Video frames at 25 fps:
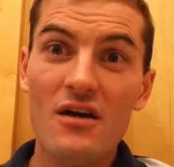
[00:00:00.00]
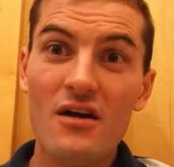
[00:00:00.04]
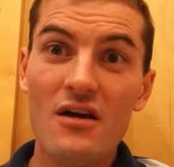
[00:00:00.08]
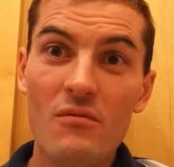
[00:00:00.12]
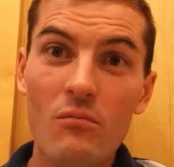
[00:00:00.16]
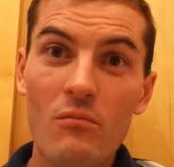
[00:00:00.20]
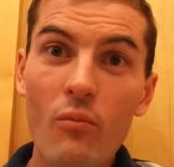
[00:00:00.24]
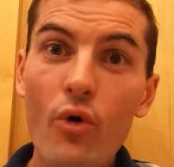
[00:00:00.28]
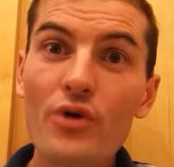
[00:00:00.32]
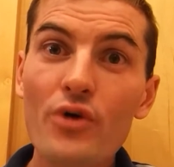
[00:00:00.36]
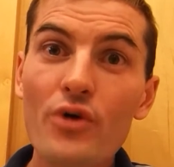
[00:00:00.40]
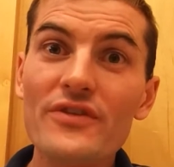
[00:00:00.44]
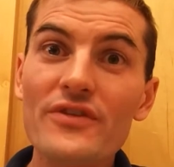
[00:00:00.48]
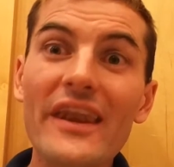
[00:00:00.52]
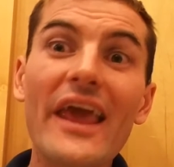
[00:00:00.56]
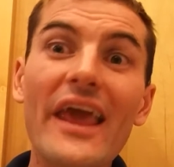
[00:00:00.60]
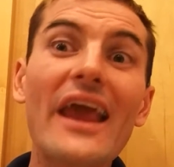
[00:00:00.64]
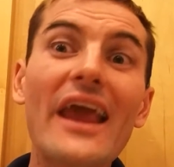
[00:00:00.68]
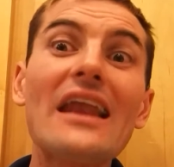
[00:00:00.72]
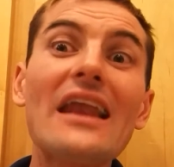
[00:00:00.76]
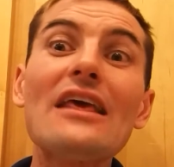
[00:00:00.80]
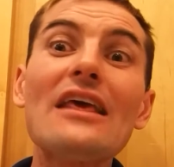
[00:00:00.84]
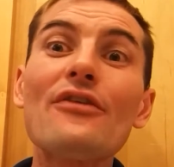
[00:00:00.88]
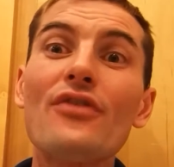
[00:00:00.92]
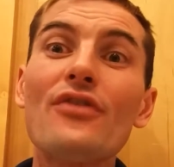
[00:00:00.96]
more than
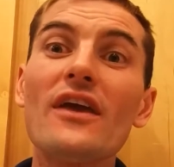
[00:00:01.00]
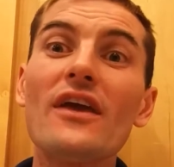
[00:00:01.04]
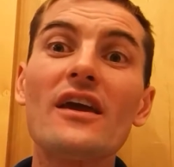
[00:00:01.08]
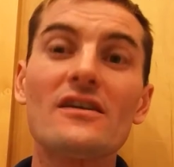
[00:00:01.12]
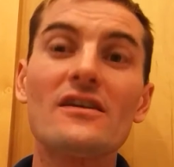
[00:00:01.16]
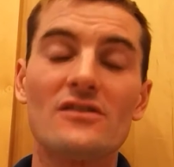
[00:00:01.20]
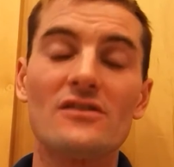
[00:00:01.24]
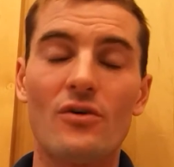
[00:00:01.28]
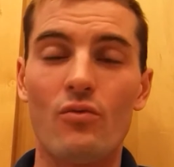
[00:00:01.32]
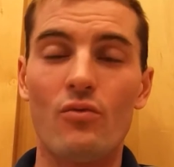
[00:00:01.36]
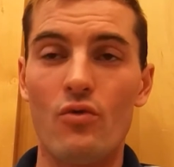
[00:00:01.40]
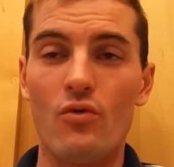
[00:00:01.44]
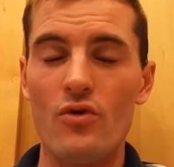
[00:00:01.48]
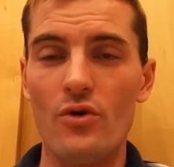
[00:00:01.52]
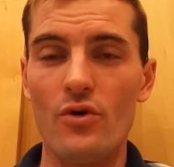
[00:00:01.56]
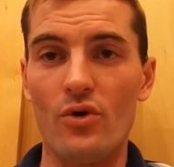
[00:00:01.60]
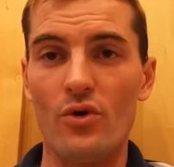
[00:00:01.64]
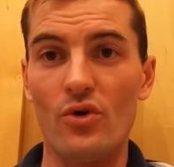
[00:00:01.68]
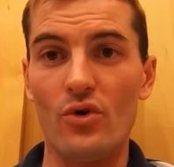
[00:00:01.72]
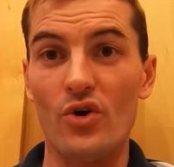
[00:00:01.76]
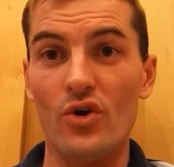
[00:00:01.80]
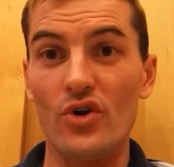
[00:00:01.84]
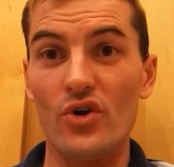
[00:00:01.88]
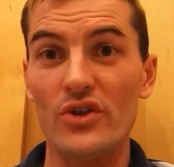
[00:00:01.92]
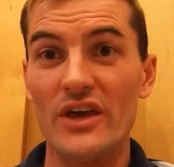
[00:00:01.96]
anything in the
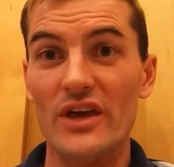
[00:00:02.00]
world?